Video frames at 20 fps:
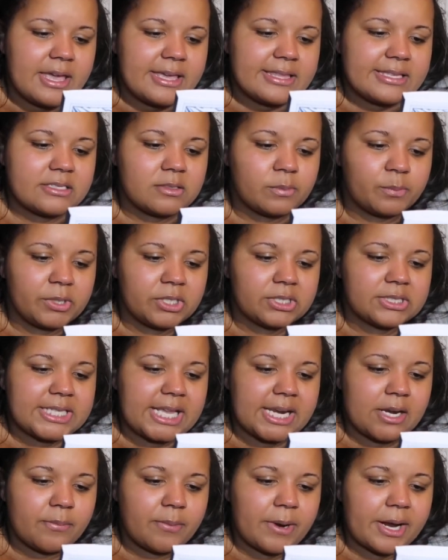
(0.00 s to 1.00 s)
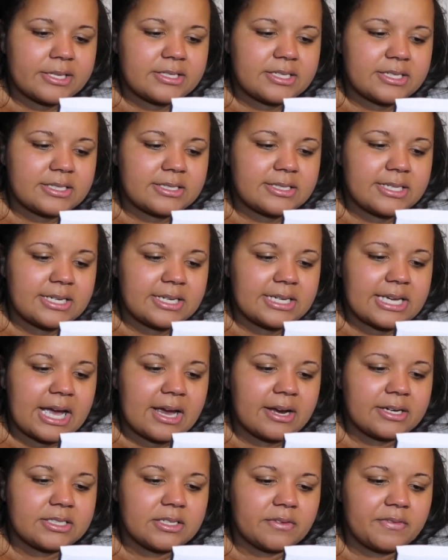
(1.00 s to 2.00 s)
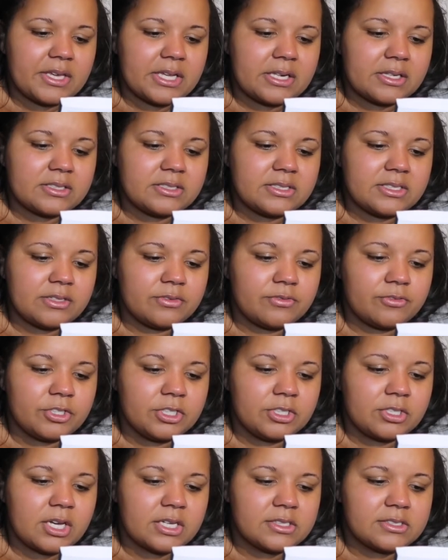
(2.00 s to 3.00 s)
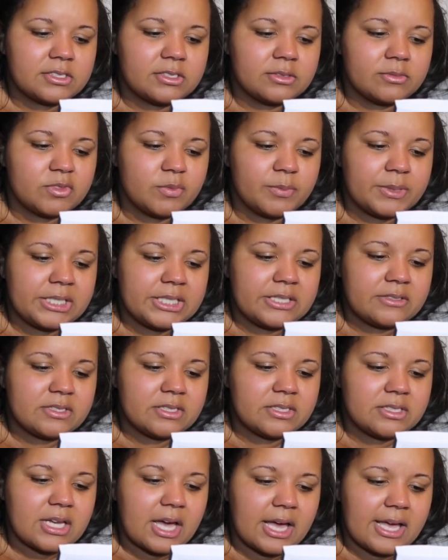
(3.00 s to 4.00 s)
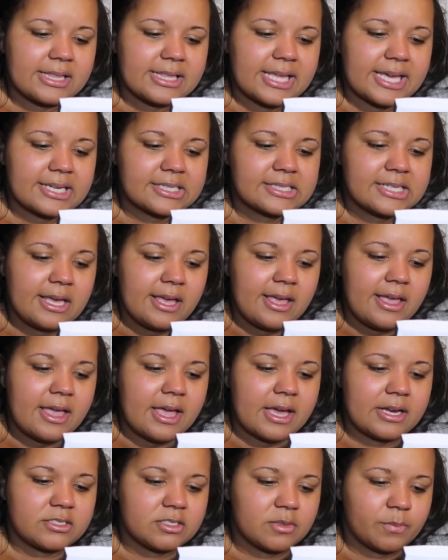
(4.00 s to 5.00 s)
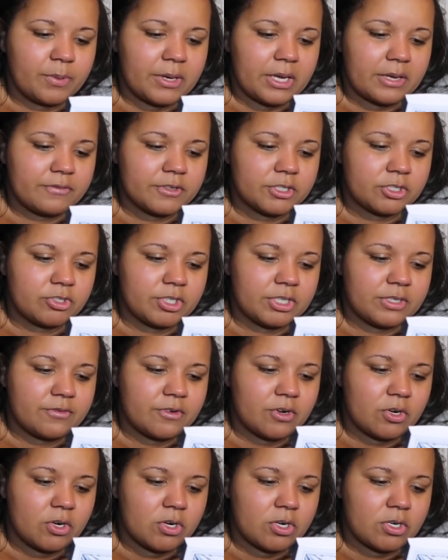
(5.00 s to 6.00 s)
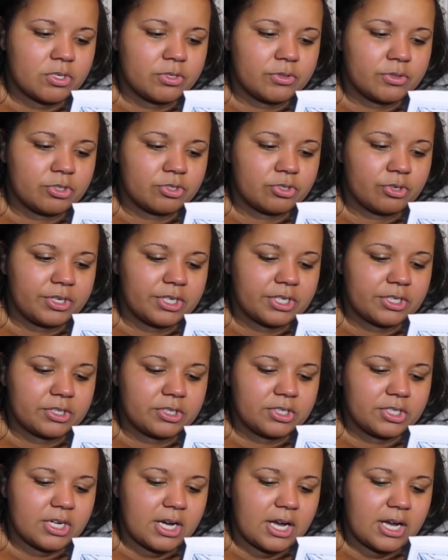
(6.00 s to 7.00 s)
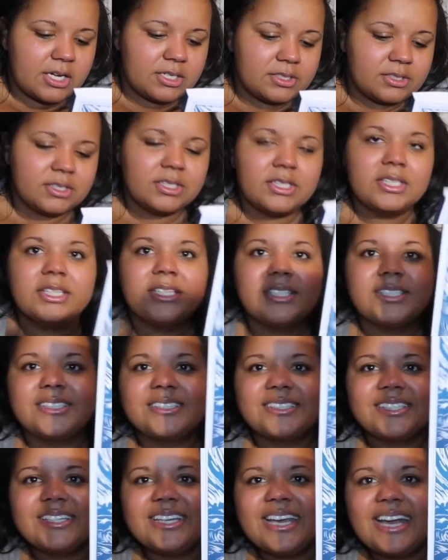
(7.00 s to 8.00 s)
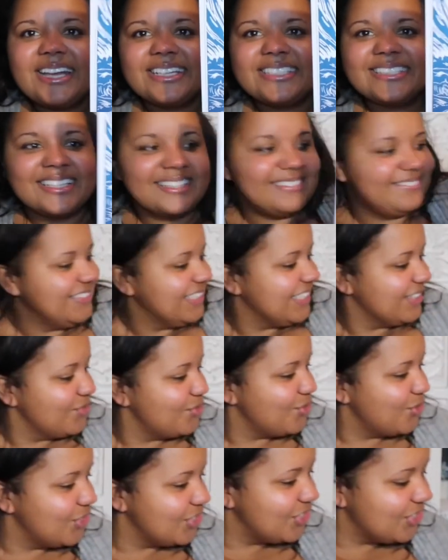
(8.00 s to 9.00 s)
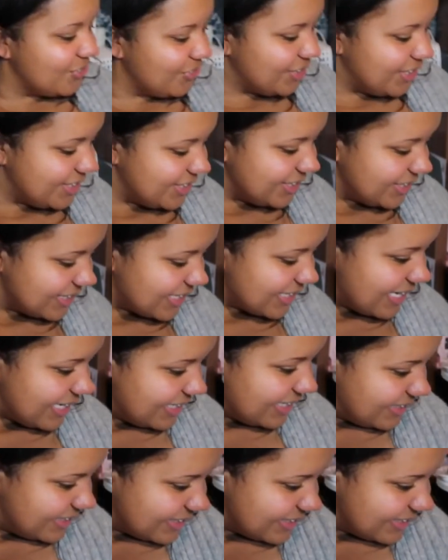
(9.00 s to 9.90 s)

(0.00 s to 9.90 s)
This book celebrates a distinct character of England's different customs, beliefs and dialects, and is a perfect treat for all who enjoy a good yarn. So yeah, so I'm looking forward to reading that.